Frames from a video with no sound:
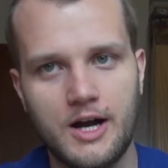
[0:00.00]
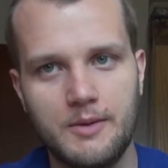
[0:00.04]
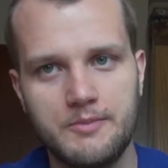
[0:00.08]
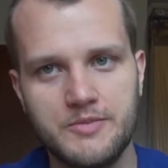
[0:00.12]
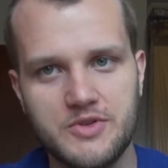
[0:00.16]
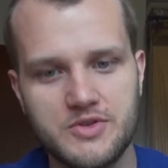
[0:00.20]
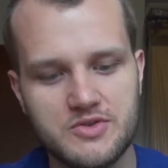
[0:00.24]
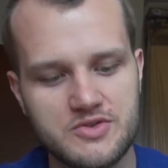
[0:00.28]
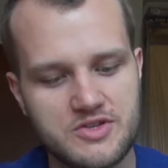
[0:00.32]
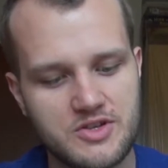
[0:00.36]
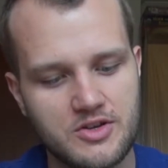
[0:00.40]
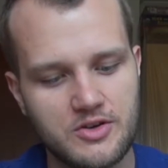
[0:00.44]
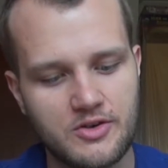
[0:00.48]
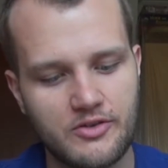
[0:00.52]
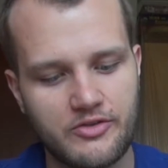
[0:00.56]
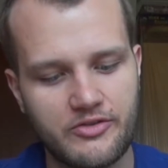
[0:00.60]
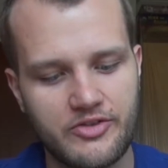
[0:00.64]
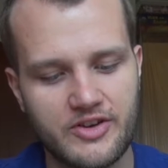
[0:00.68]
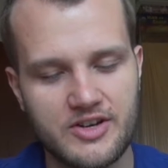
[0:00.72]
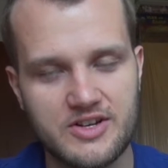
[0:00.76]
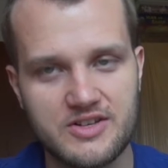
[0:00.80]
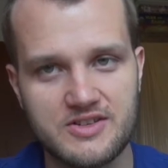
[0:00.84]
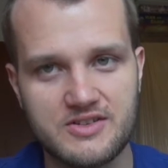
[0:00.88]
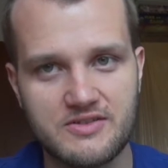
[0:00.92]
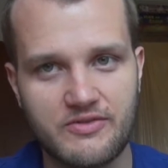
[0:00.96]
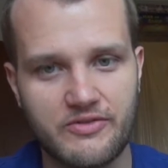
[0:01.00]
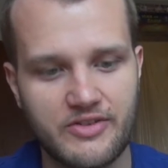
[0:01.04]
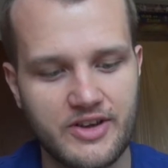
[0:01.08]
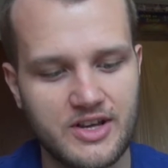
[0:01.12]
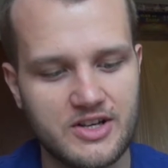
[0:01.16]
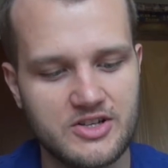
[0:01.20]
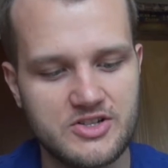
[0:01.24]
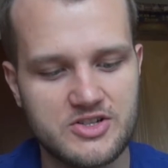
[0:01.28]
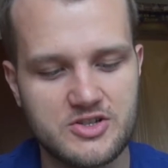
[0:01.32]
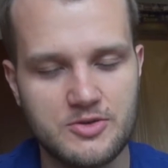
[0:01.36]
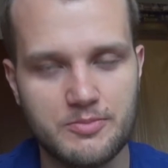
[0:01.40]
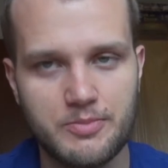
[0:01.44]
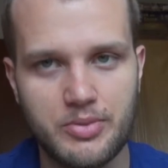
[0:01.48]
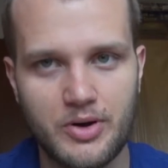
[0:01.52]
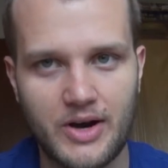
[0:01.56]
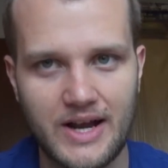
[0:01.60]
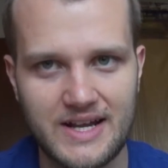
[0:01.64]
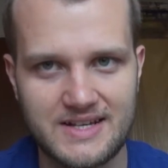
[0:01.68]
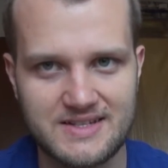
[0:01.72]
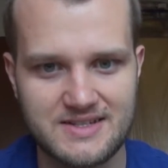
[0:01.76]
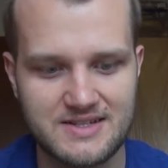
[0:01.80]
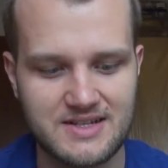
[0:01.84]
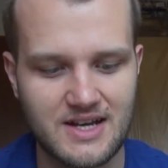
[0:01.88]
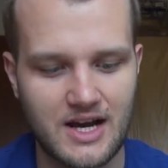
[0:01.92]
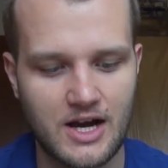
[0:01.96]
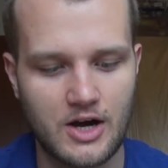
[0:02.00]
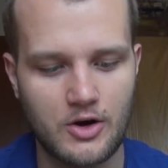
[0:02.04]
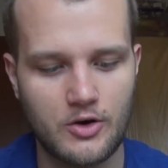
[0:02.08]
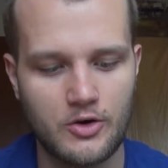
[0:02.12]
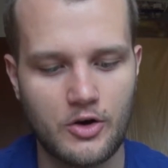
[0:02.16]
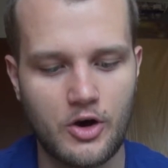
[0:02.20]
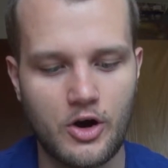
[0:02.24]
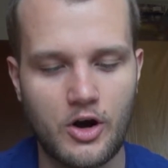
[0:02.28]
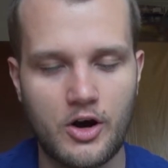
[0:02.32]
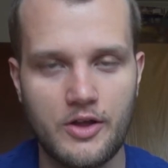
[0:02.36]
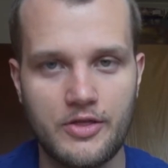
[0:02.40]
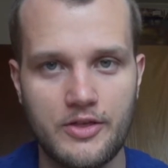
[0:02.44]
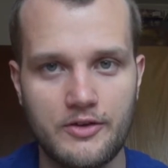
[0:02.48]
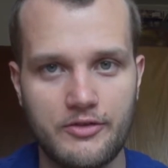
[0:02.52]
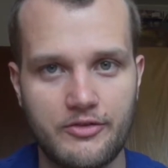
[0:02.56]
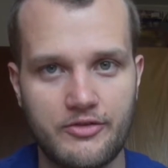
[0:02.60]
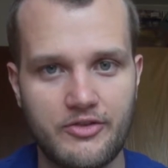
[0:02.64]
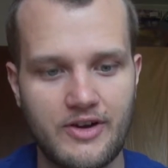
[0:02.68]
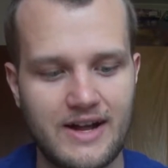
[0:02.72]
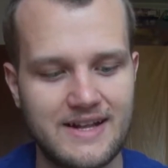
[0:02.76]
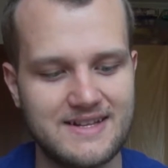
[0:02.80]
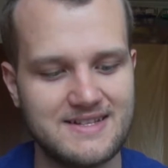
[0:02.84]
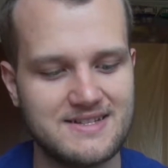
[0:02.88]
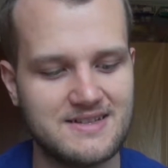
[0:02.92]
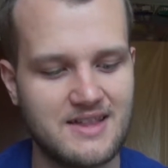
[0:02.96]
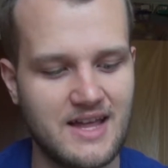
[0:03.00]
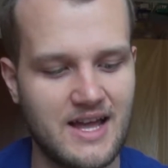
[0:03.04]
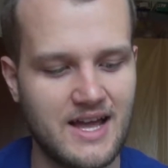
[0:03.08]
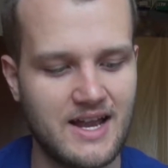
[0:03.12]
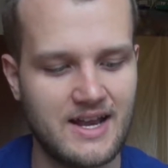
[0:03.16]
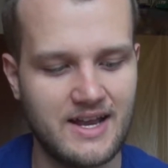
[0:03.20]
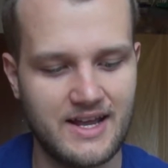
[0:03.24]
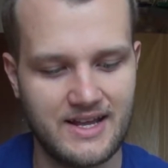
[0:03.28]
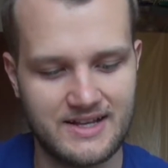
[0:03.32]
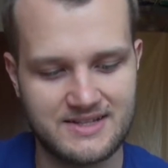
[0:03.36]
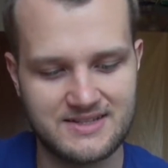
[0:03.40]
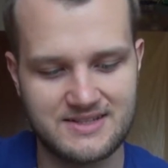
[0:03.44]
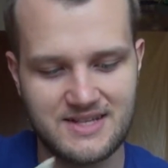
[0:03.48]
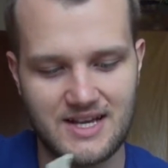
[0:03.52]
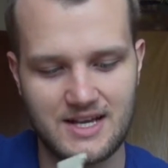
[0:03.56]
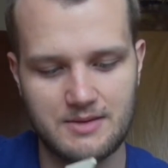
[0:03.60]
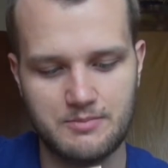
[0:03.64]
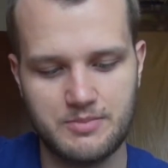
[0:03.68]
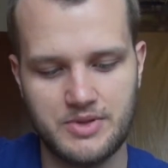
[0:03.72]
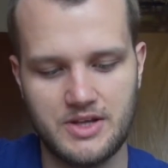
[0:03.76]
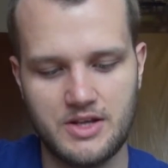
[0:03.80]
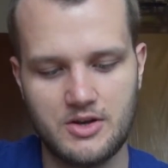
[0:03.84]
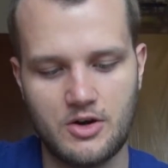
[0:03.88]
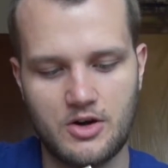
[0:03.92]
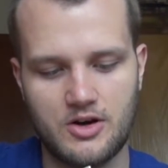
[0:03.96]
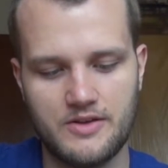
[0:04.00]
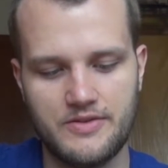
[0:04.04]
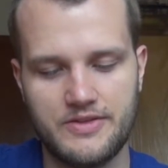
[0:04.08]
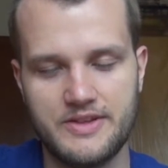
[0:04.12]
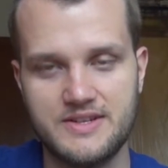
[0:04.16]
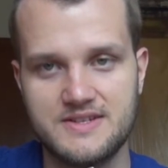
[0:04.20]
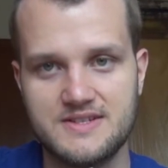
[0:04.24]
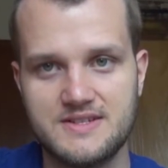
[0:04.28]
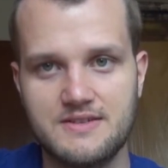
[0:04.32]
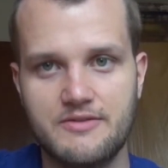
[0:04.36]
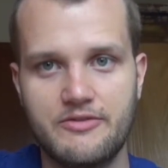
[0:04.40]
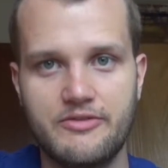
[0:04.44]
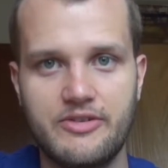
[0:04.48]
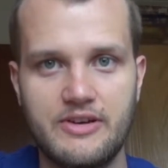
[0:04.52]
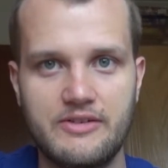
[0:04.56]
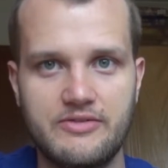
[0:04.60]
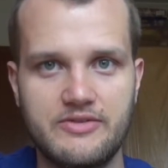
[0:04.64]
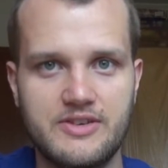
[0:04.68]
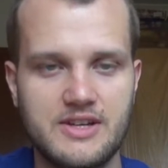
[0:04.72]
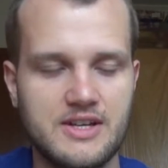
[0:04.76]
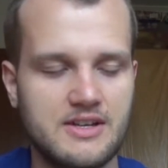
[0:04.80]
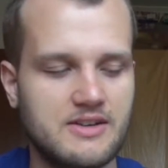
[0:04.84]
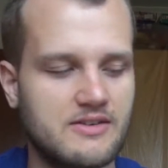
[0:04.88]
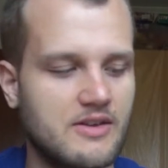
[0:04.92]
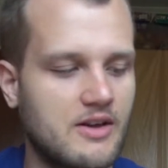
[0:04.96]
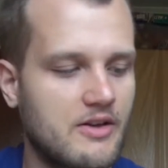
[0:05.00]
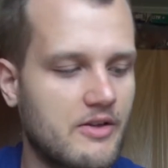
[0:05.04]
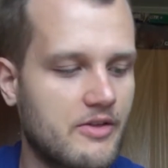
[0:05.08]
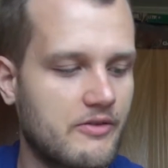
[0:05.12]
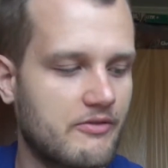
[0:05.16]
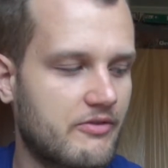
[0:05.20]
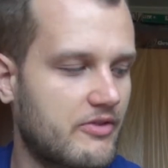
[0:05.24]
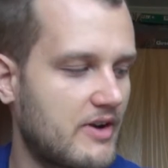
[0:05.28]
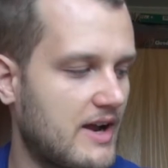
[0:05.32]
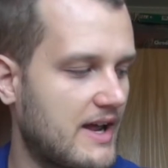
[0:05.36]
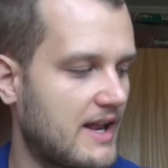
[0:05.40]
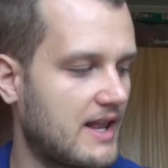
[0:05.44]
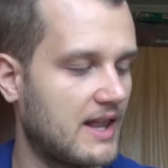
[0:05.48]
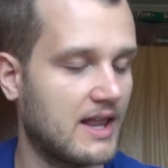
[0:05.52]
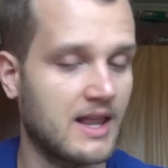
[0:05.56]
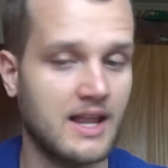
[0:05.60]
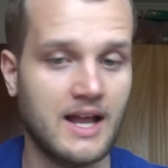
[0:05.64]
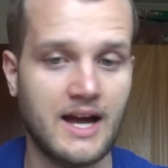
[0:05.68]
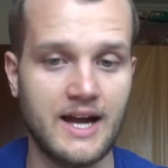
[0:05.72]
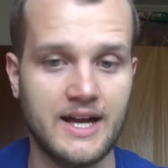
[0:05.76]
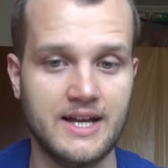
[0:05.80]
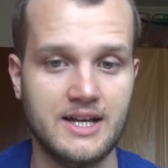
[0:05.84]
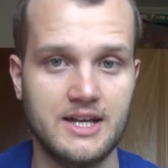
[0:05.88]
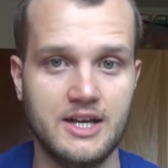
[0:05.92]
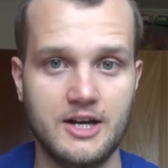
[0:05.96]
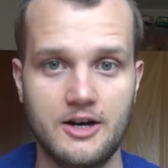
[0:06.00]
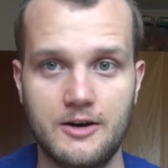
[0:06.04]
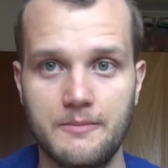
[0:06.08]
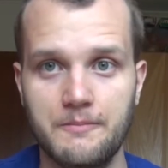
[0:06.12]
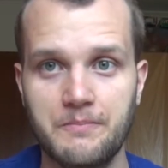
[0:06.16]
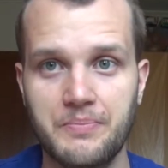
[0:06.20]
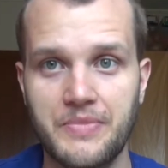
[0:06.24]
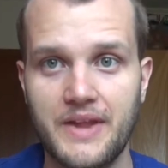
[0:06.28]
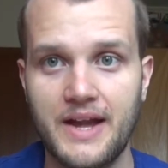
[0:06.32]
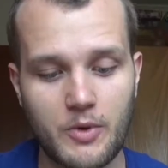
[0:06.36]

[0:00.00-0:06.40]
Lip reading: using your fingers to press down on the frets that extend beyond this 15th fret line here.